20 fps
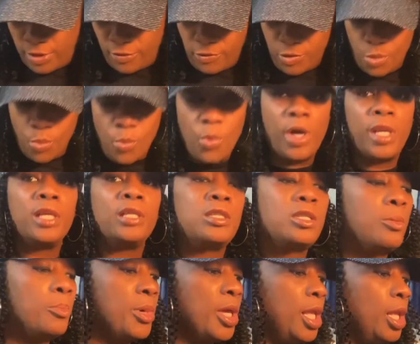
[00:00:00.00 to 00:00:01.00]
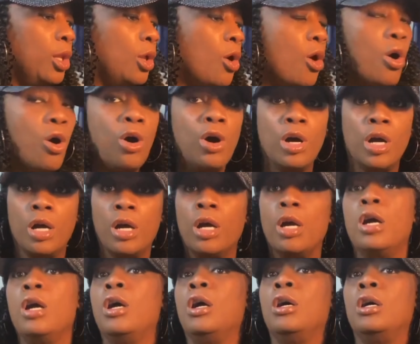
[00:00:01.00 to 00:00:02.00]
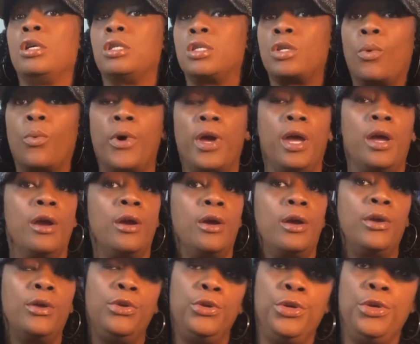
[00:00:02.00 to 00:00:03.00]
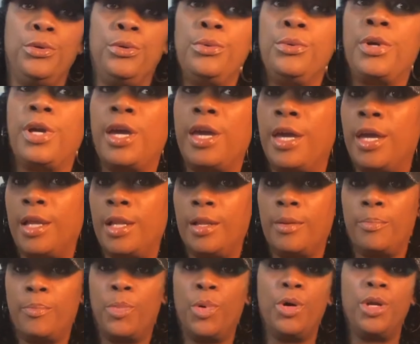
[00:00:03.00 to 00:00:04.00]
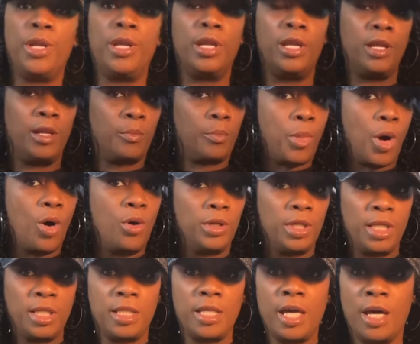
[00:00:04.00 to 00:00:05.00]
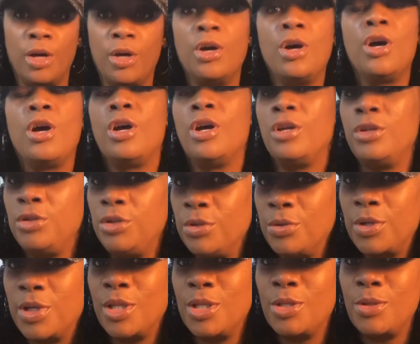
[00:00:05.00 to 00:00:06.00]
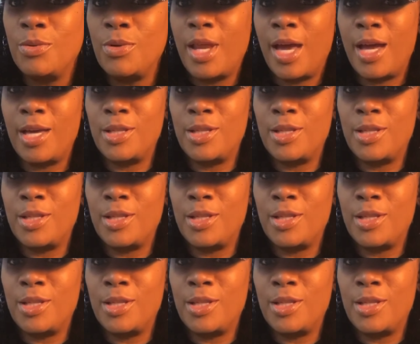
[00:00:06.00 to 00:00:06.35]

you want it to be longer to where you can put it in a ponytail, you can do that